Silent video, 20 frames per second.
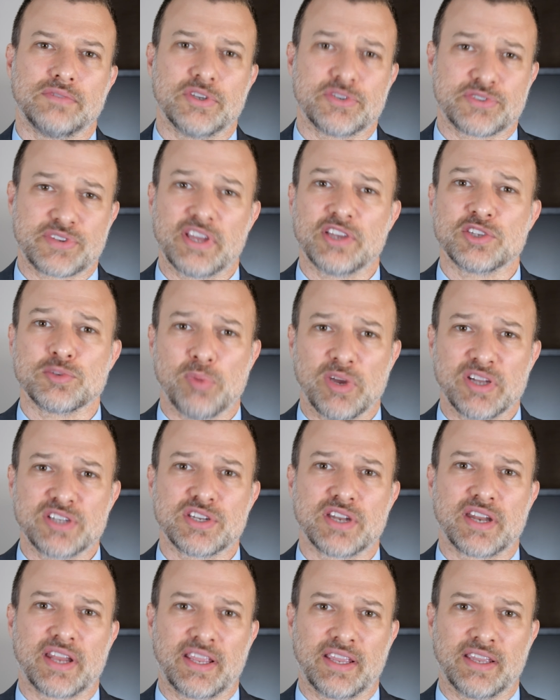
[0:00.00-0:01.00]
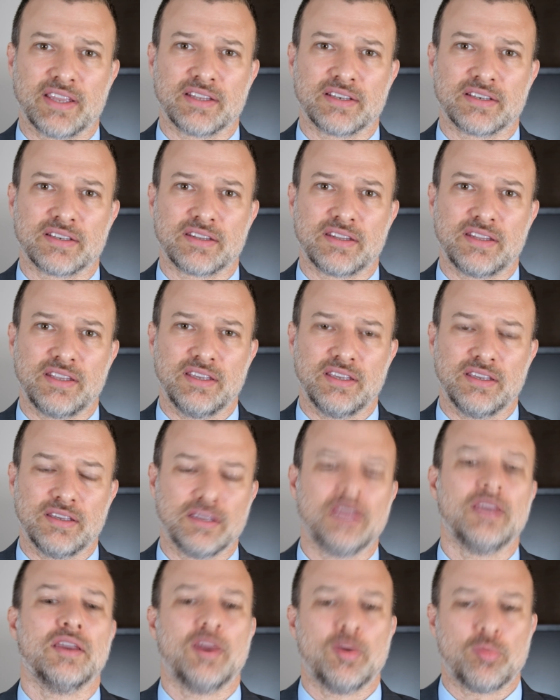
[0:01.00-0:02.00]
sales budget and the
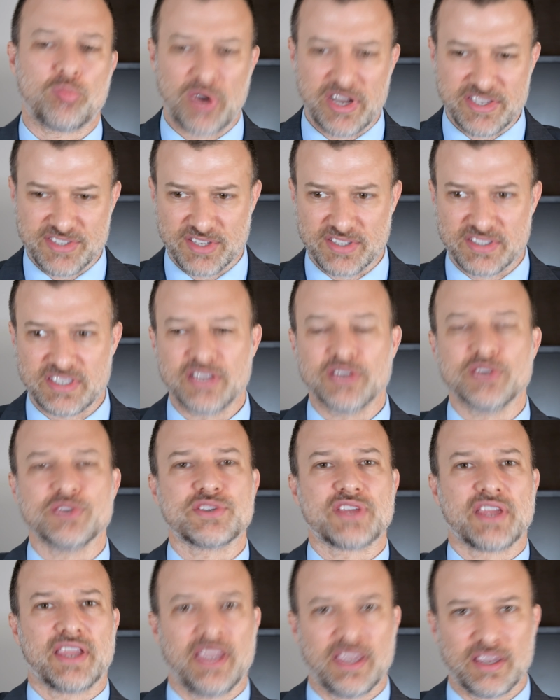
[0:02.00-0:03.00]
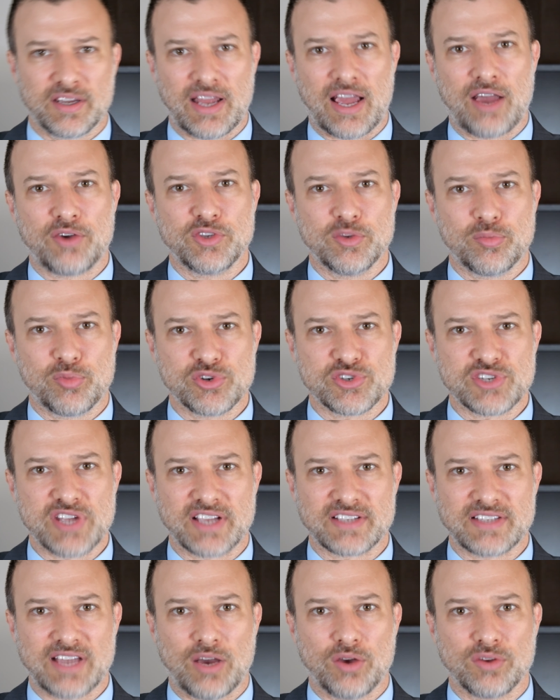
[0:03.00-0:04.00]
pricing tiers and how you
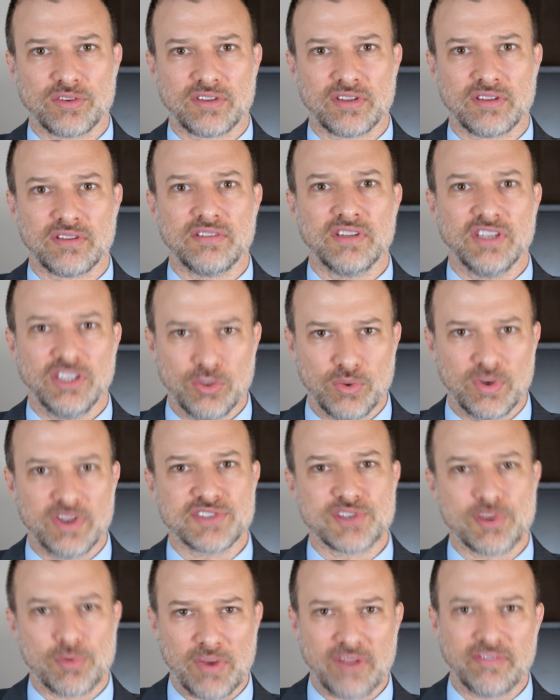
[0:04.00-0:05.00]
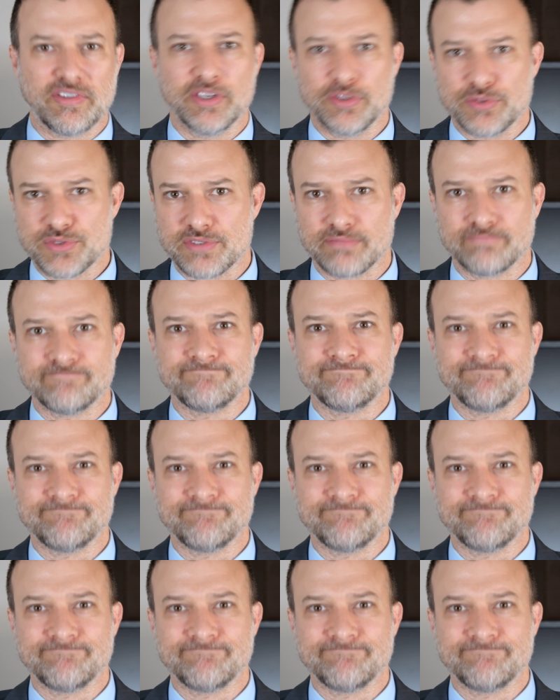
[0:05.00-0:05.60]
project out the units and revenues.